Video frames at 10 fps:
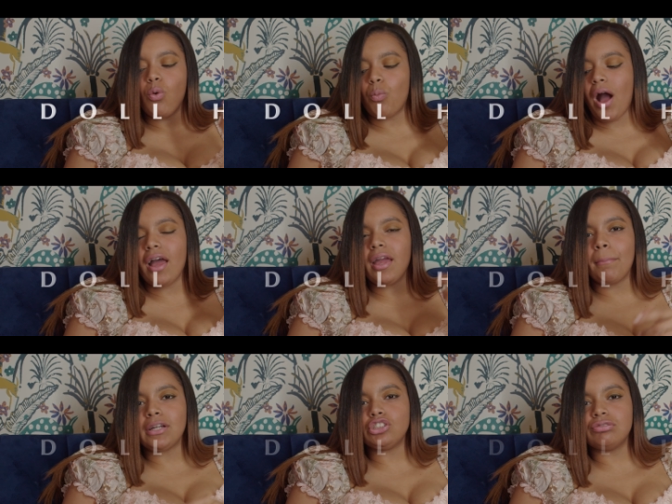Why
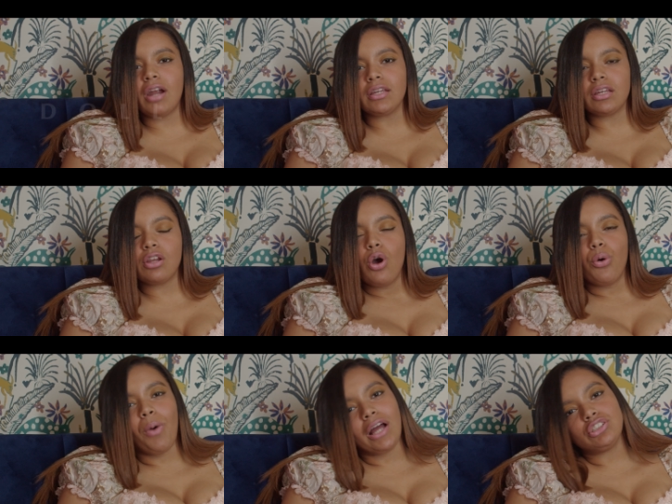am I trying?
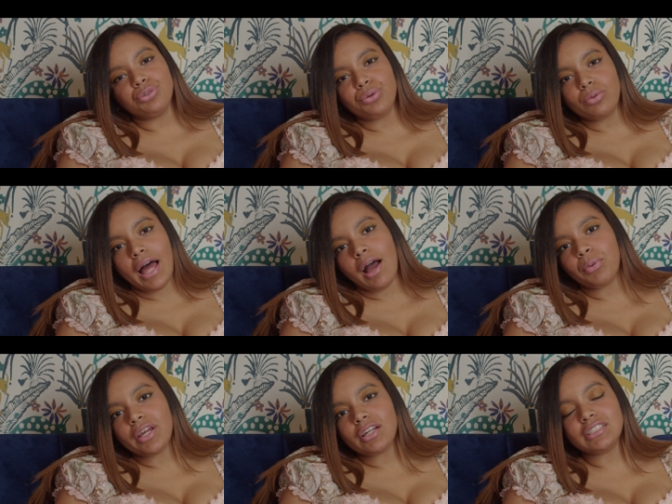Watch who you lie
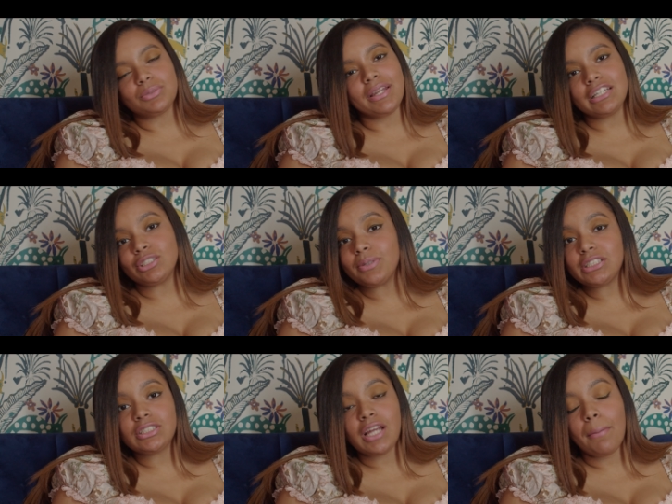with, cause when they
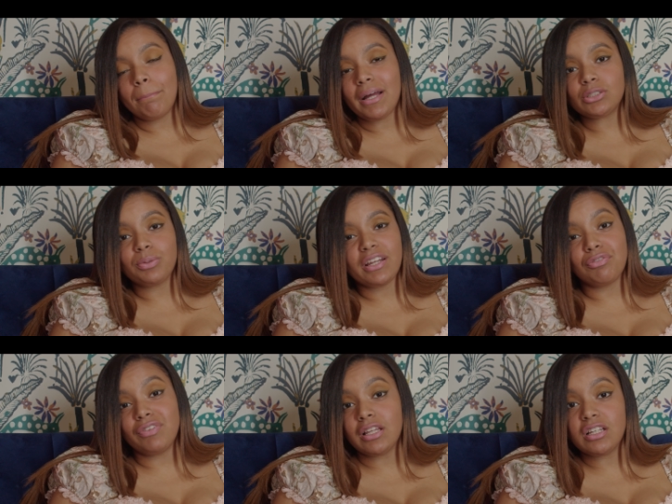switch up, that's where the
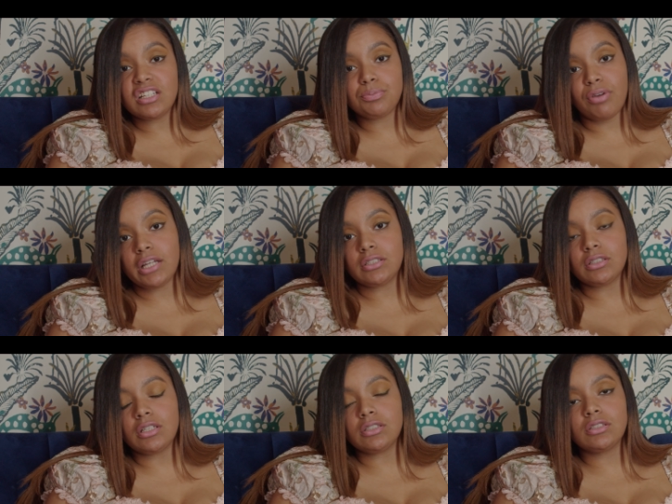feeling is
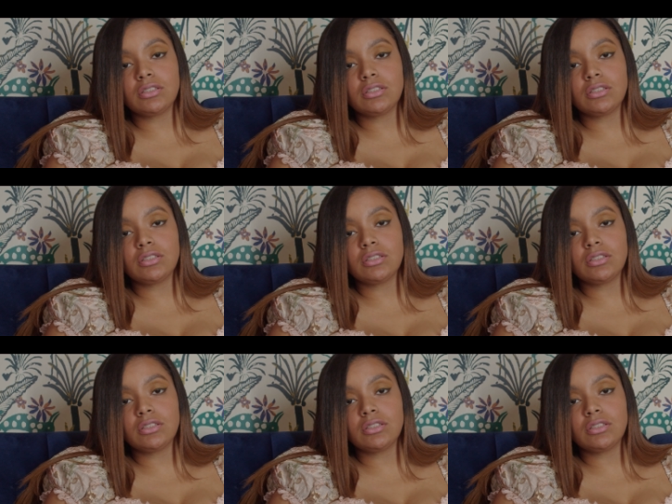priceless.